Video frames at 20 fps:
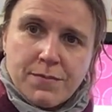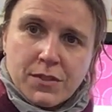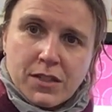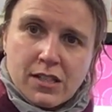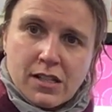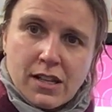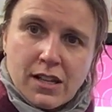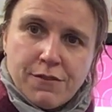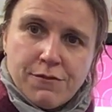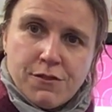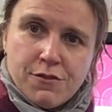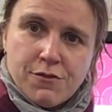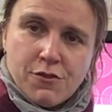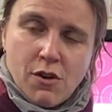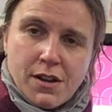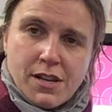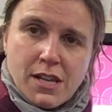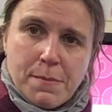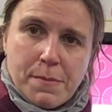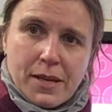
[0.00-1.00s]
So if you've
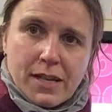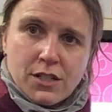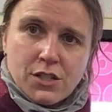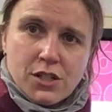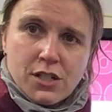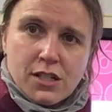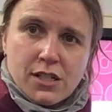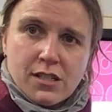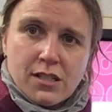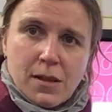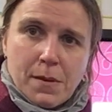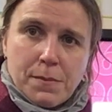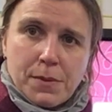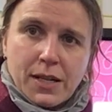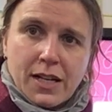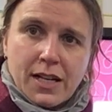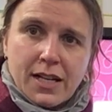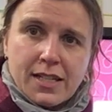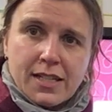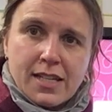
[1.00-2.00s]
any pictures,
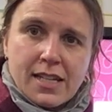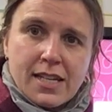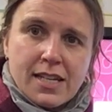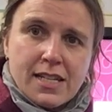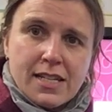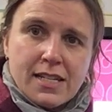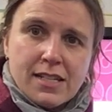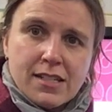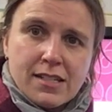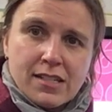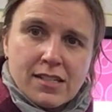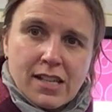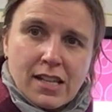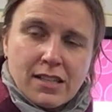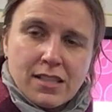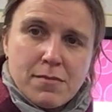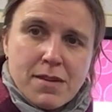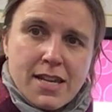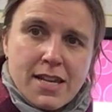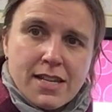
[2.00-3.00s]
please
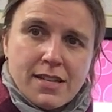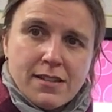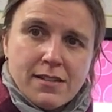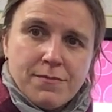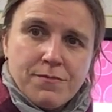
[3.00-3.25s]
send them in.